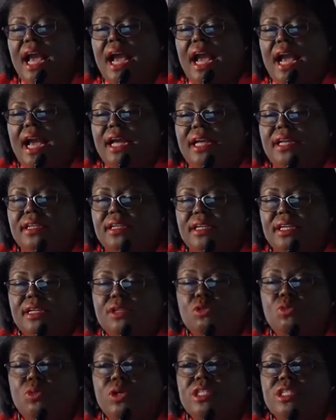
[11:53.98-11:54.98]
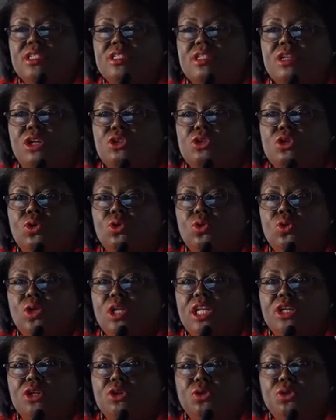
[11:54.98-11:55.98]
And it was not
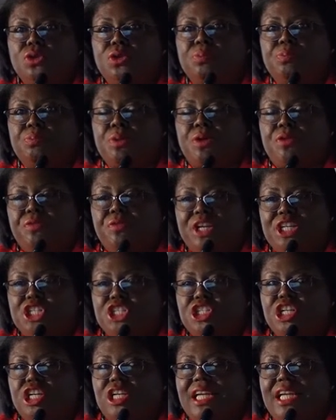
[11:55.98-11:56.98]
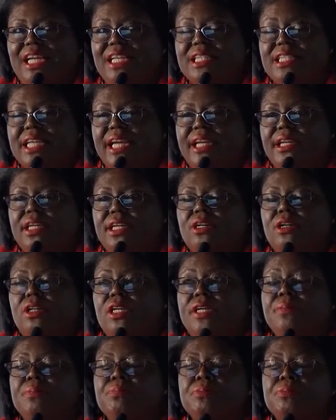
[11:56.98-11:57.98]
only good professionally and
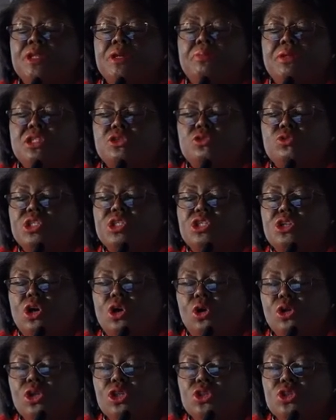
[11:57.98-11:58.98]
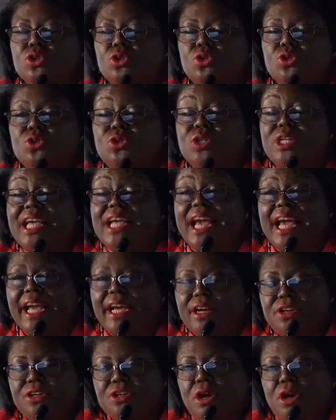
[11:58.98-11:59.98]
technically, but it was also good
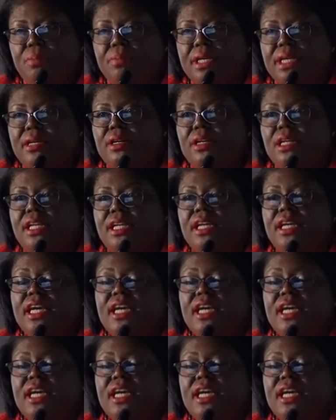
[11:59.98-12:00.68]
economically.